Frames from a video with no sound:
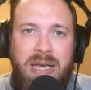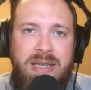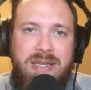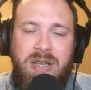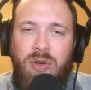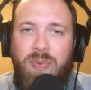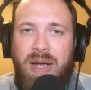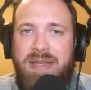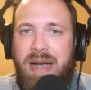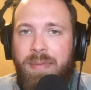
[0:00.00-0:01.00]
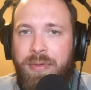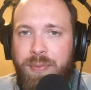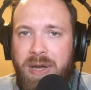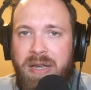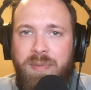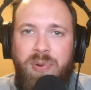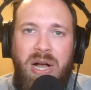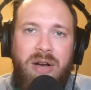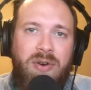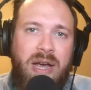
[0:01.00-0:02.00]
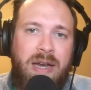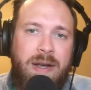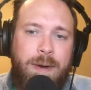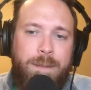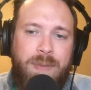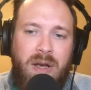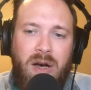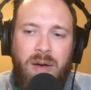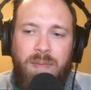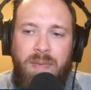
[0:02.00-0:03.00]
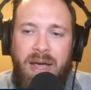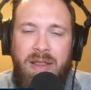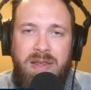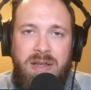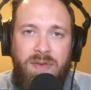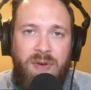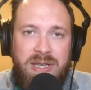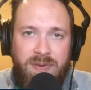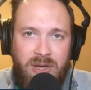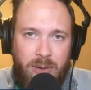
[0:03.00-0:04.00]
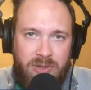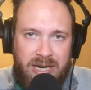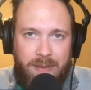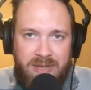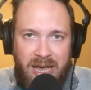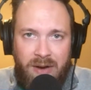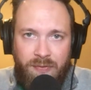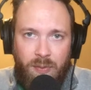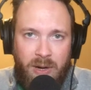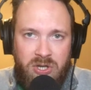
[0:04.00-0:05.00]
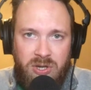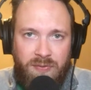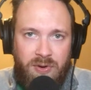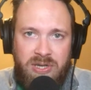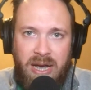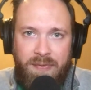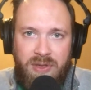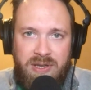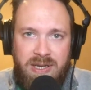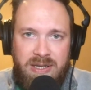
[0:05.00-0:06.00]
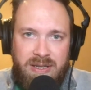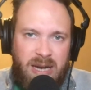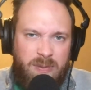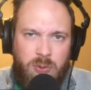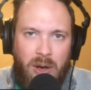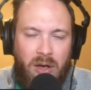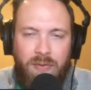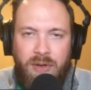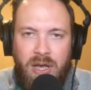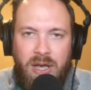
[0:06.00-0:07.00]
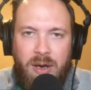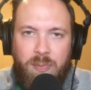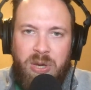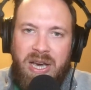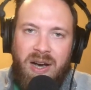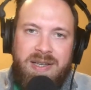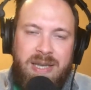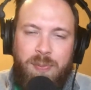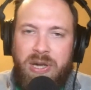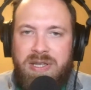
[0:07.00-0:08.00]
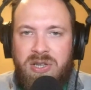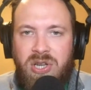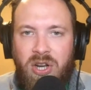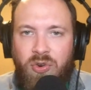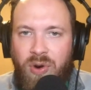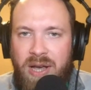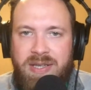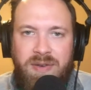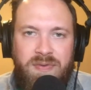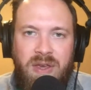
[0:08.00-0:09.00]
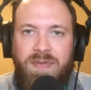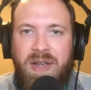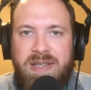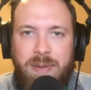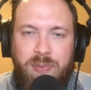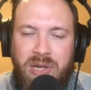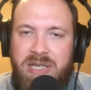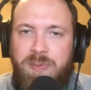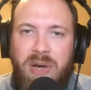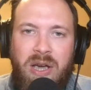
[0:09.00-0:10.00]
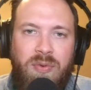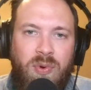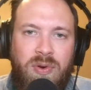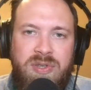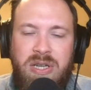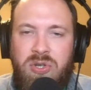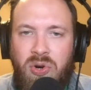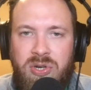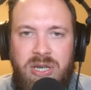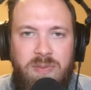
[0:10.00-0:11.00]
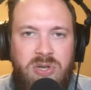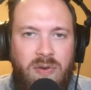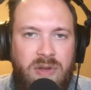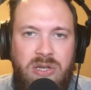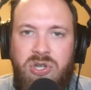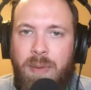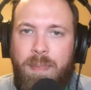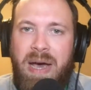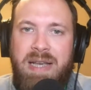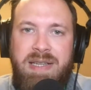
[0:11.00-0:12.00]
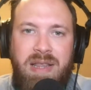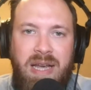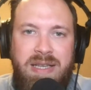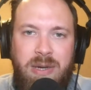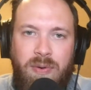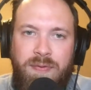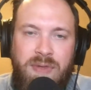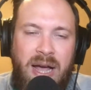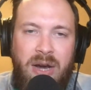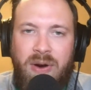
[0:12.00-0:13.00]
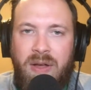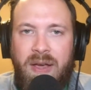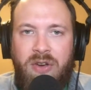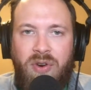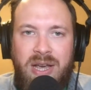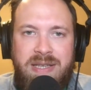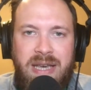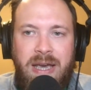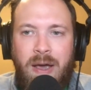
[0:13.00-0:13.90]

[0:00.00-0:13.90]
in steal rate, top three in block rate. And defensively, they were top 10 for much of the first half of the season, top 12, because they played such an aggressive defense. They blitz pick and rolls. They turned teams over. They jumped passing lanes. They were flying around like crazy.